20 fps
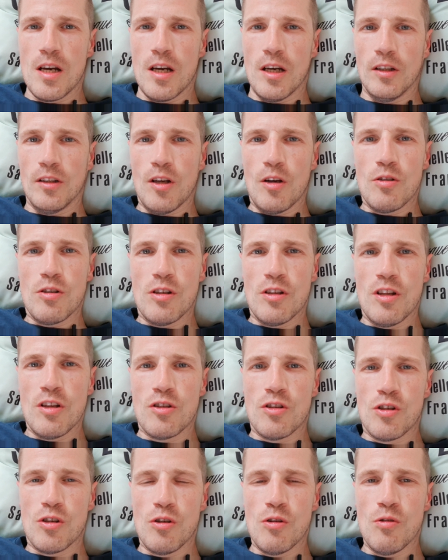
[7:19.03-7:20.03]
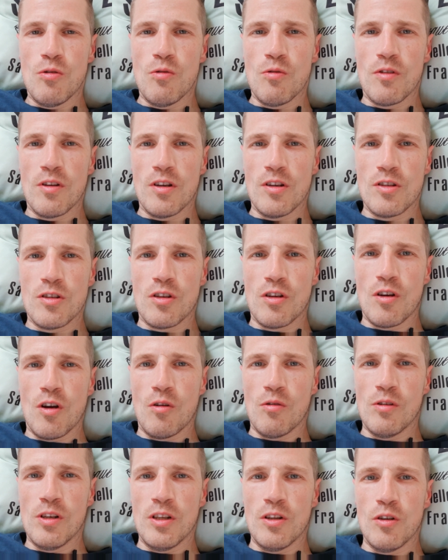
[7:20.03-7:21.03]
And those are the two things that
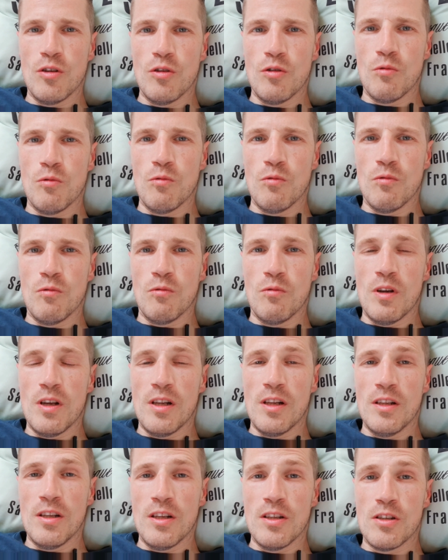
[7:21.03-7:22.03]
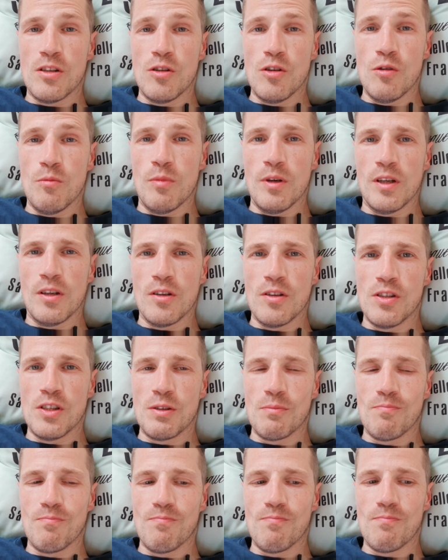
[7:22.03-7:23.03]
you really need to do, because